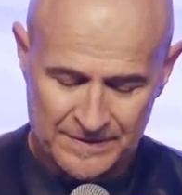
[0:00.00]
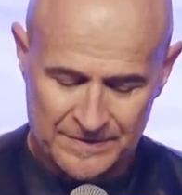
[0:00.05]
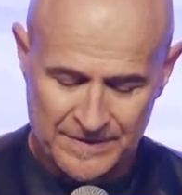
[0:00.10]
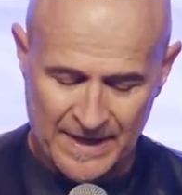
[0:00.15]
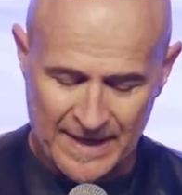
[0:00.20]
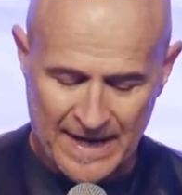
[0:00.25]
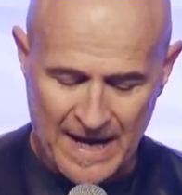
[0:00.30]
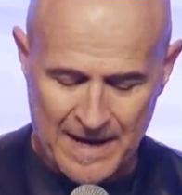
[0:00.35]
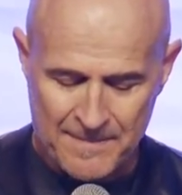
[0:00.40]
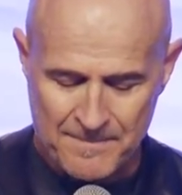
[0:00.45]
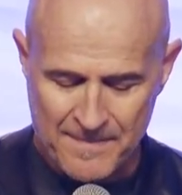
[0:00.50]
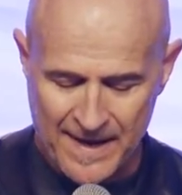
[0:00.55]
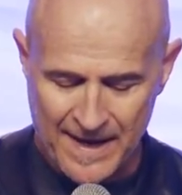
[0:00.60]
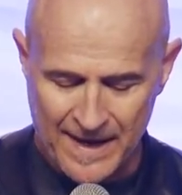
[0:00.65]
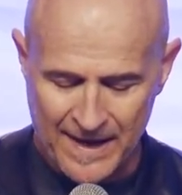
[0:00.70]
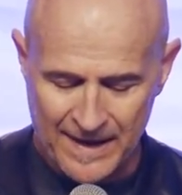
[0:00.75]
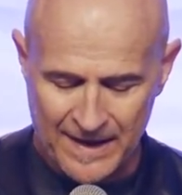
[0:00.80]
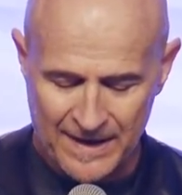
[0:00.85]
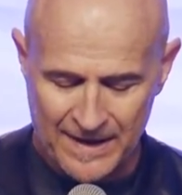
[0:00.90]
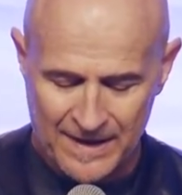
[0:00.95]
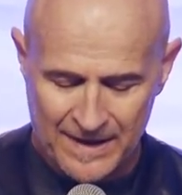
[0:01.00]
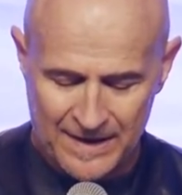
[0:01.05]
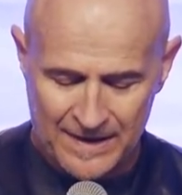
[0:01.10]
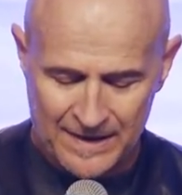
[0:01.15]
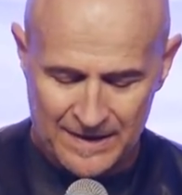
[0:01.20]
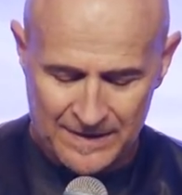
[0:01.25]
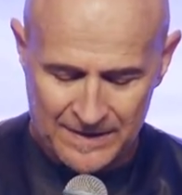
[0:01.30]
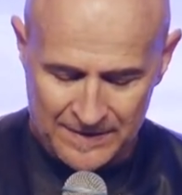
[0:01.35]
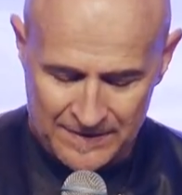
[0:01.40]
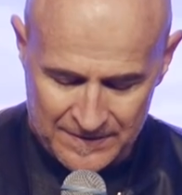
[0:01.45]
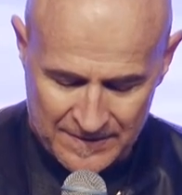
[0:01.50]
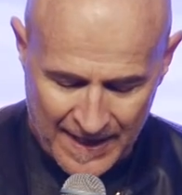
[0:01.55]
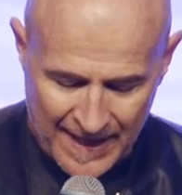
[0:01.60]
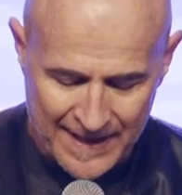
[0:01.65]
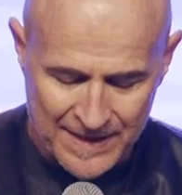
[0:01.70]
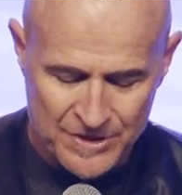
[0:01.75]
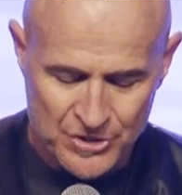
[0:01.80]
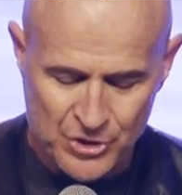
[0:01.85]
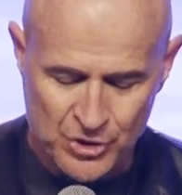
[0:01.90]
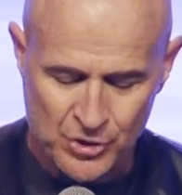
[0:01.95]
that I may
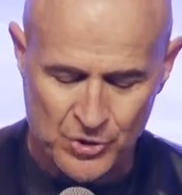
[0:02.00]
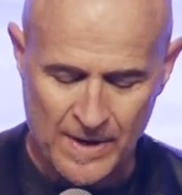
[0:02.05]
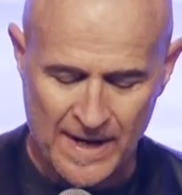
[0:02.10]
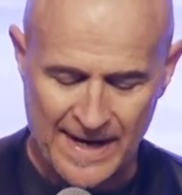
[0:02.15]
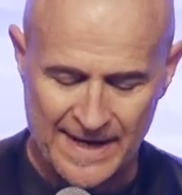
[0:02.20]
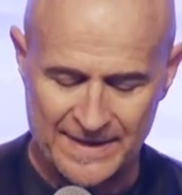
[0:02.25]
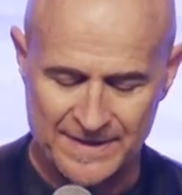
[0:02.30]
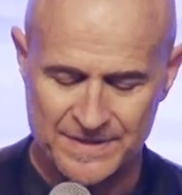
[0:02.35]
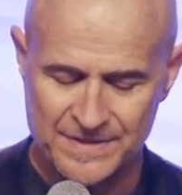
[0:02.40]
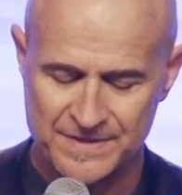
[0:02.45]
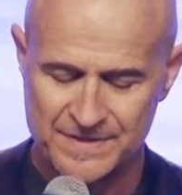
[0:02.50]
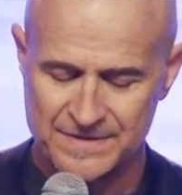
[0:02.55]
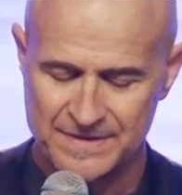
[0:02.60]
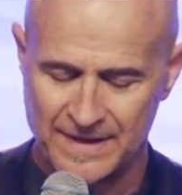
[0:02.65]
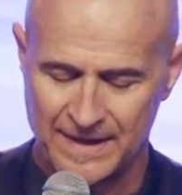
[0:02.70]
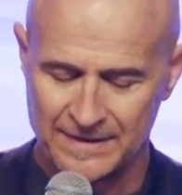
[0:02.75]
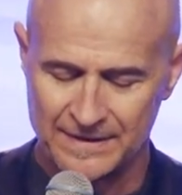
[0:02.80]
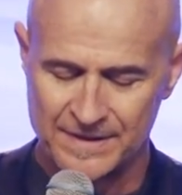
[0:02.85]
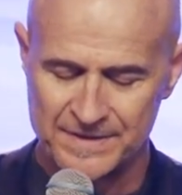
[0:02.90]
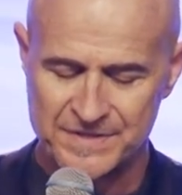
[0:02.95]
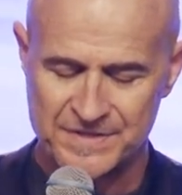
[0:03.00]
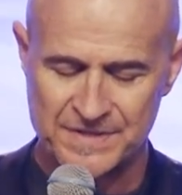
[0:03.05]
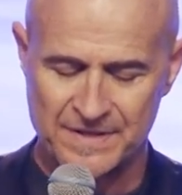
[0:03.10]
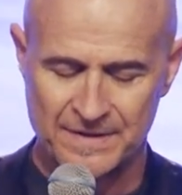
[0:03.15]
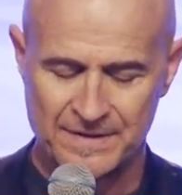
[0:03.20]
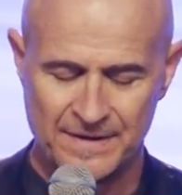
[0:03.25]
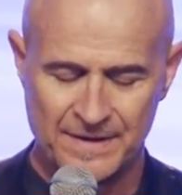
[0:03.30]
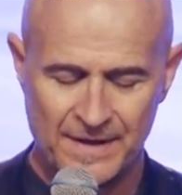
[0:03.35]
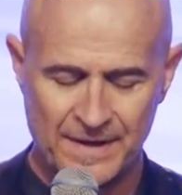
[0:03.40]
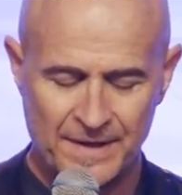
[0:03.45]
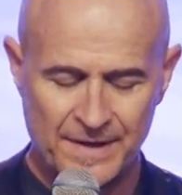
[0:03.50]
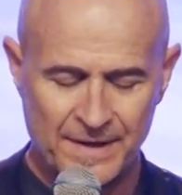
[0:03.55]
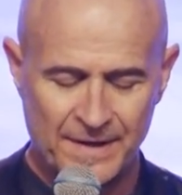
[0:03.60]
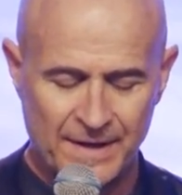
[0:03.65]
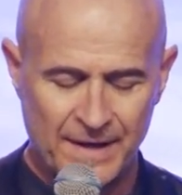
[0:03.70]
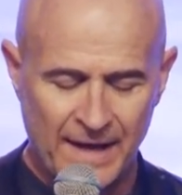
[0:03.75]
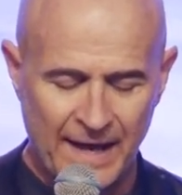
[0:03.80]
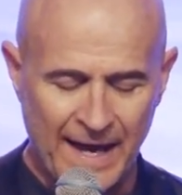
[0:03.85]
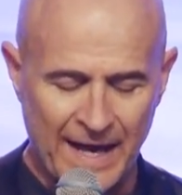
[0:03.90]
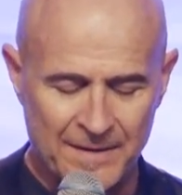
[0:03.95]
gain Christ, and listen,
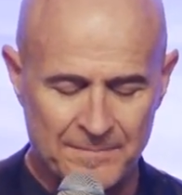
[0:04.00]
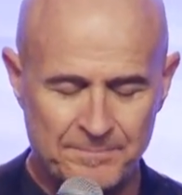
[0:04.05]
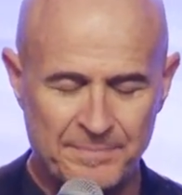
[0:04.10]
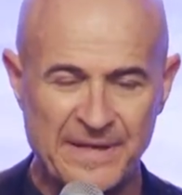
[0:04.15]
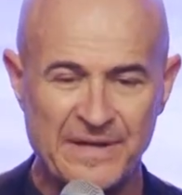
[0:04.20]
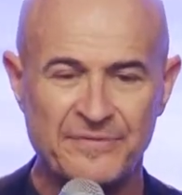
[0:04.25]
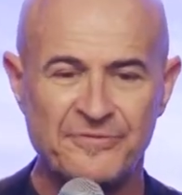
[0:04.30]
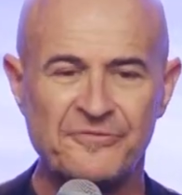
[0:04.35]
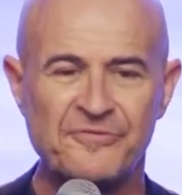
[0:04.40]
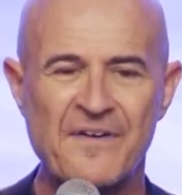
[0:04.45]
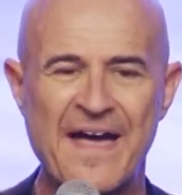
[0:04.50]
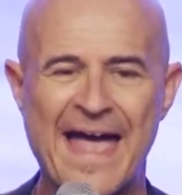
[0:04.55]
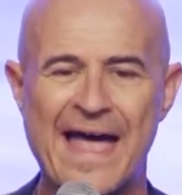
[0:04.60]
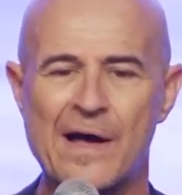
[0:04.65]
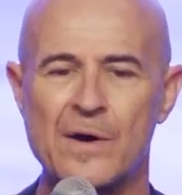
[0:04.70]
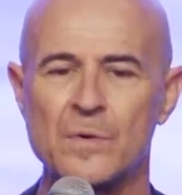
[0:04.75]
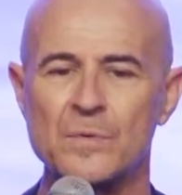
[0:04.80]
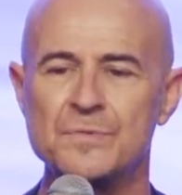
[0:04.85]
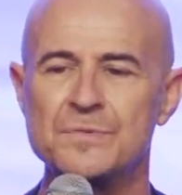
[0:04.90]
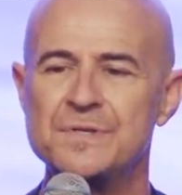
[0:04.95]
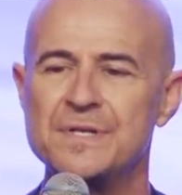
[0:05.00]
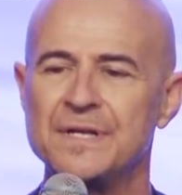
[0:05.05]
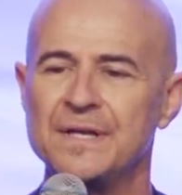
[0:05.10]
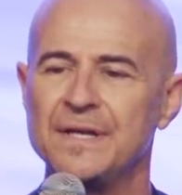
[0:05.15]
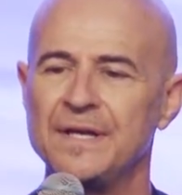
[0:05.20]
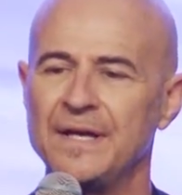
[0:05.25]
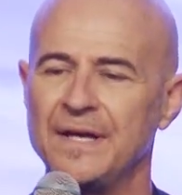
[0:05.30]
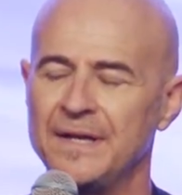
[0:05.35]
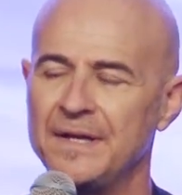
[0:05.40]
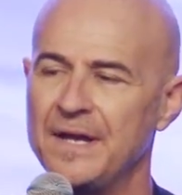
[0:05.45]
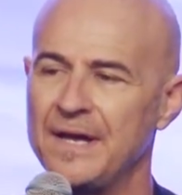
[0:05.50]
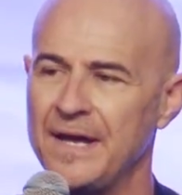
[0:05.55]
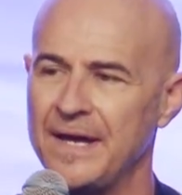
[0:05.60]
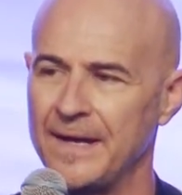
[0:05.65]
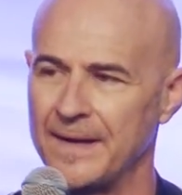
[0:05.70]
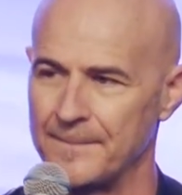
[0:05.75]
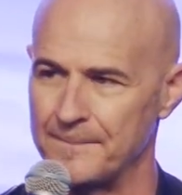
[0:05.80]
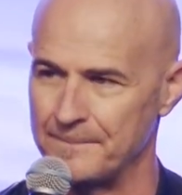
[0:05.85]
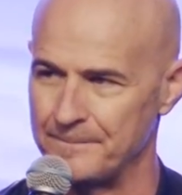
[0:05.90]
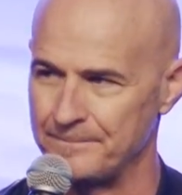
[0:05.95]
and be found in
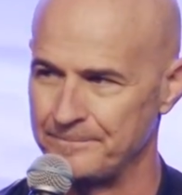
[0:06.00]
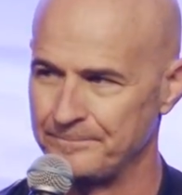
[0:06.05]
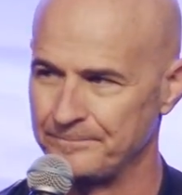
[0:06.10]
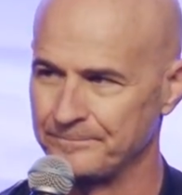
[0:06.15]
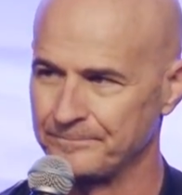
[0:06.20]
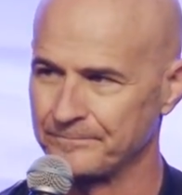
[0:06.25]
him.